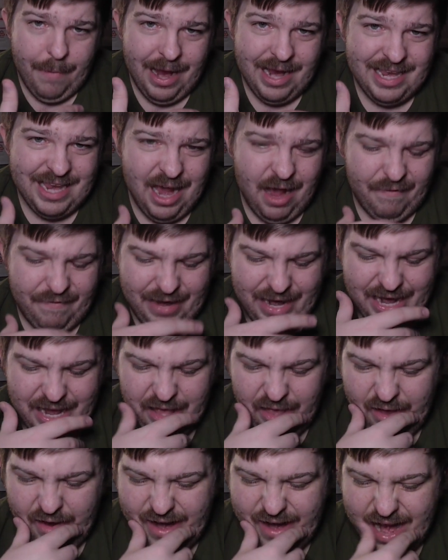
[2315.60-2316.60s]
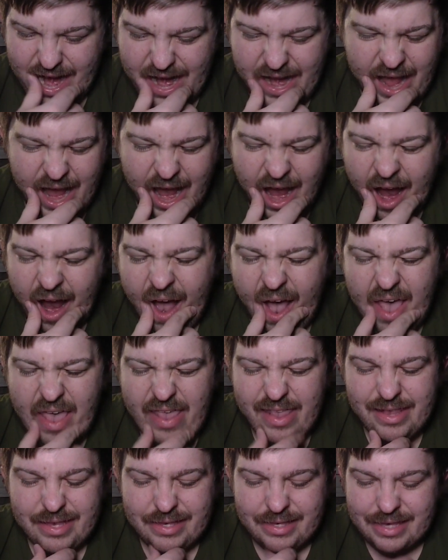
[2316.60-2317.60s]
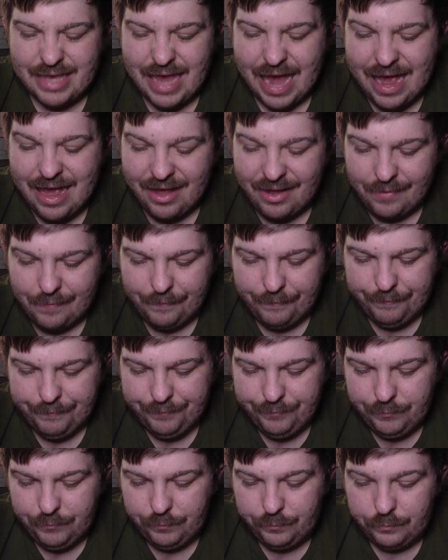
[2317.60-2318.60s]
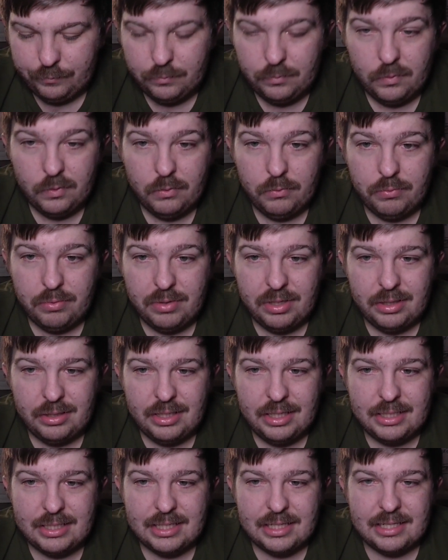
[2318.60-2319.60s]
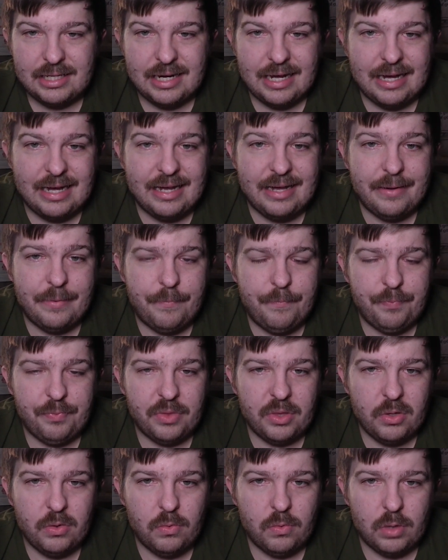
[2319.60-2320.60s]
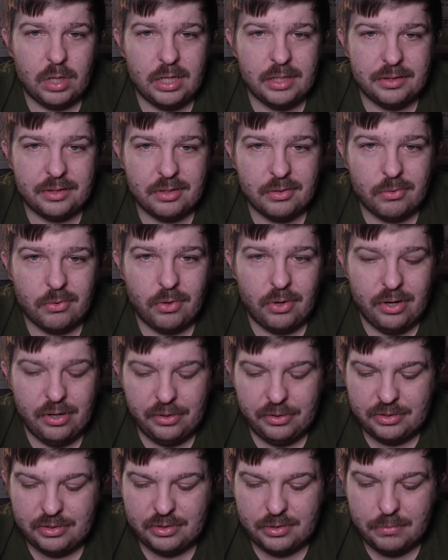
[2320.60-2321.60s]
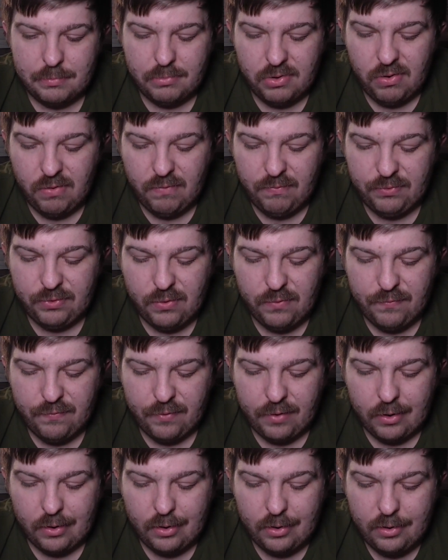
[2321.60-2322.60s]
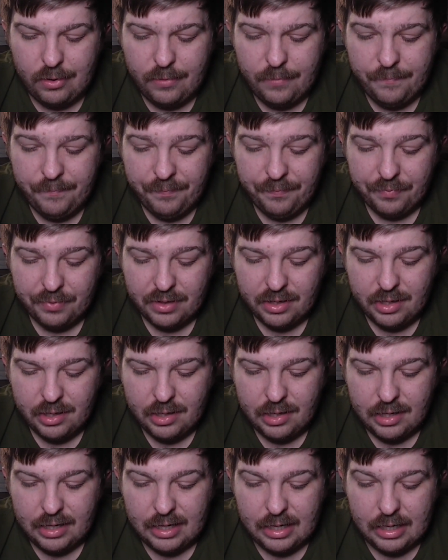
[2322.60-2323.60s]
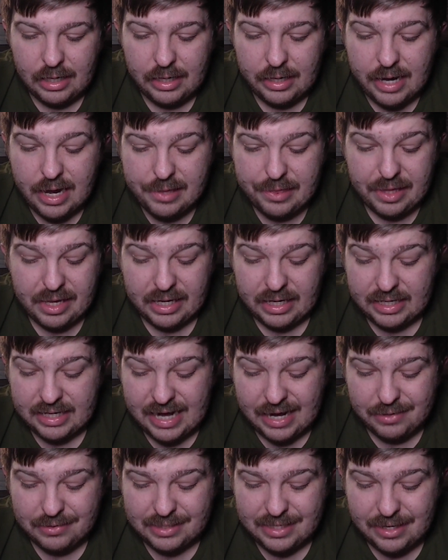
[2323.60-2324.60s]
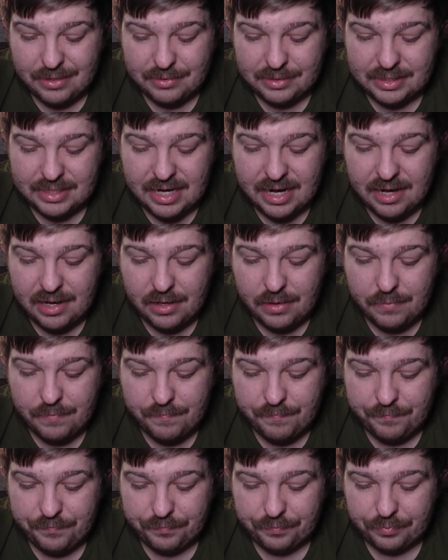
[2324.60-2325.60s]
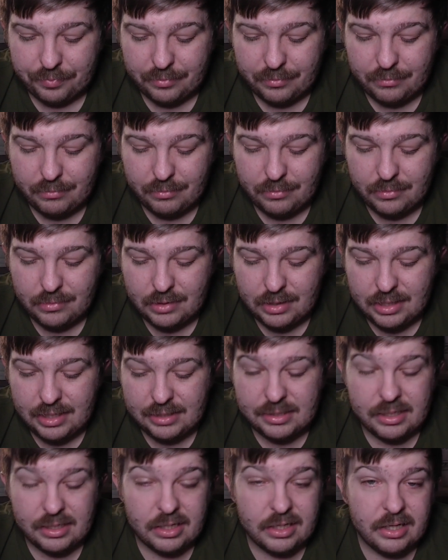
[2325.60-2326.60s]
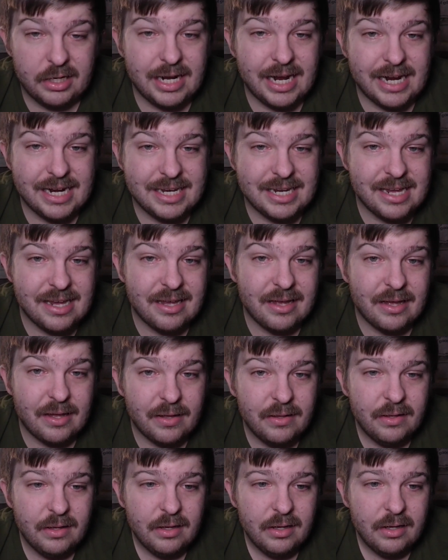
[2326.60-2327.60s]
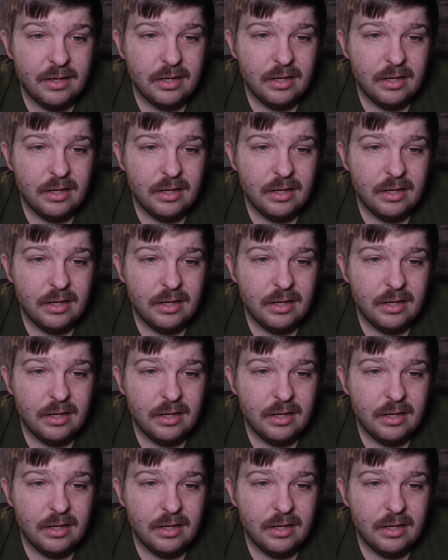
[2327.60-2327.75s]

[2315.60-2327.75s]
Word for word: myself included, that really did not want the Royals to move too far. Uh, I think a downtown stadium is a good idea